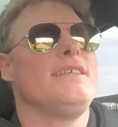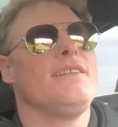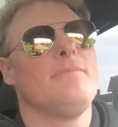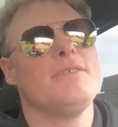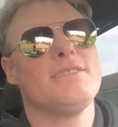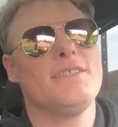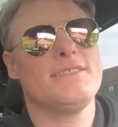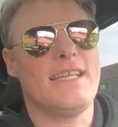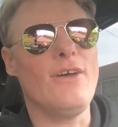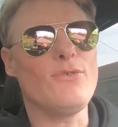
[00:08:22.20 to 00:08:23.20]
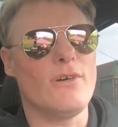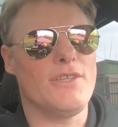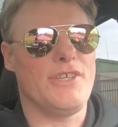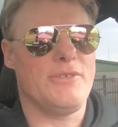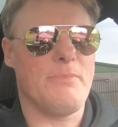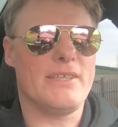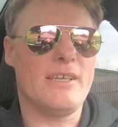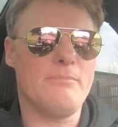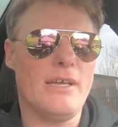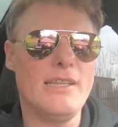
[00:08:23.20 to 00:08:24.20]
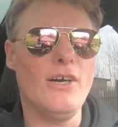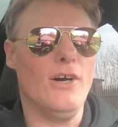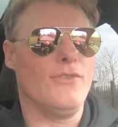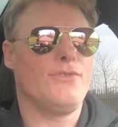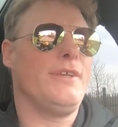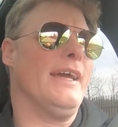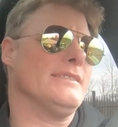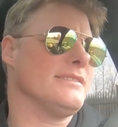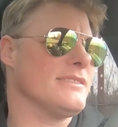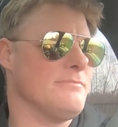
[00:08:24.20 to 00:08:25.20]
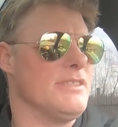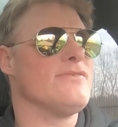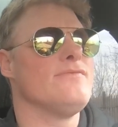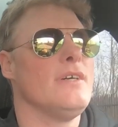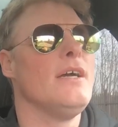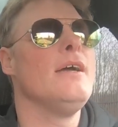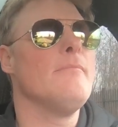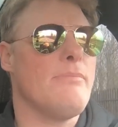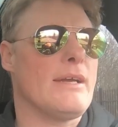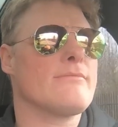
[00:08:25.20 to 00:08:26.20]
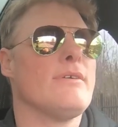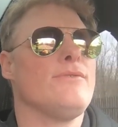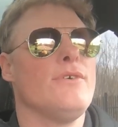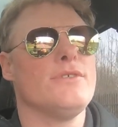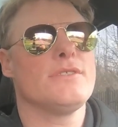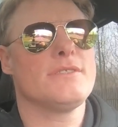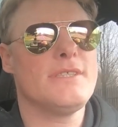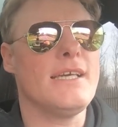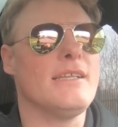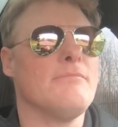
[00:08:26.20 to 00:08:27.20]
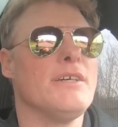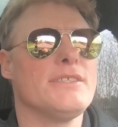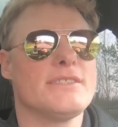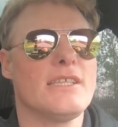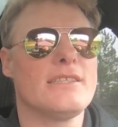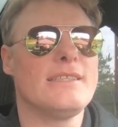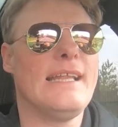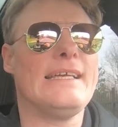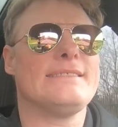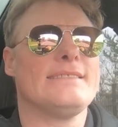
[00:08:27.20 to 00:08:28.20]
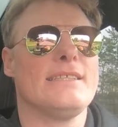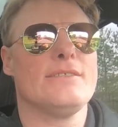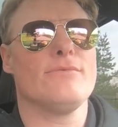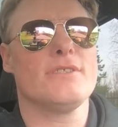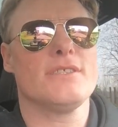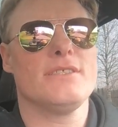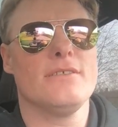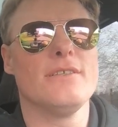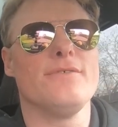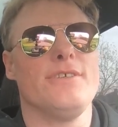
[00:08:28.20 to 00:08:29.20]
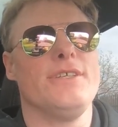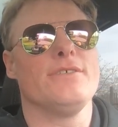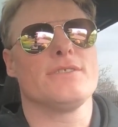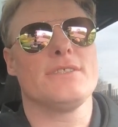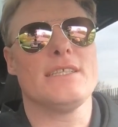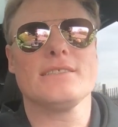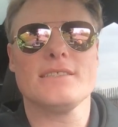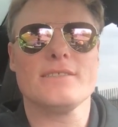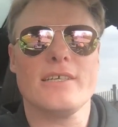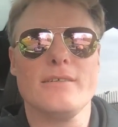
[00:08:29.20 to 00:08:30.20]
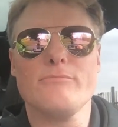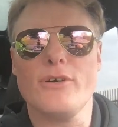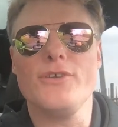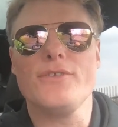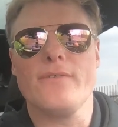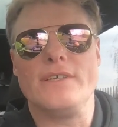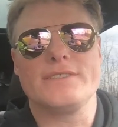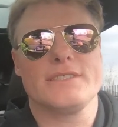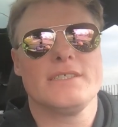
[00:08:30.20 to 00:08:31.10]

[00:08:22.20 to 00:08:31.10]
and I must say the sound quality has picked up a lot. Yes, there's a bit of background noise still, but it's a lot less than it was in the older videos, and that's the entire point of this.